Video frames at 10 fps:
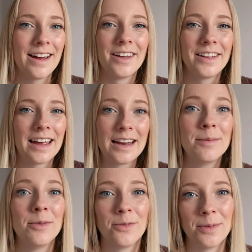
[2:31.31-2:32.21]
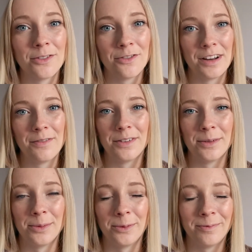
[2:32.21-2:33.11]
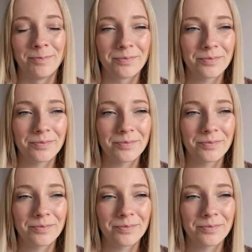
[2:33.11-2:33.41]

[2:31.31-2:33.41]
I think any movement is really visible.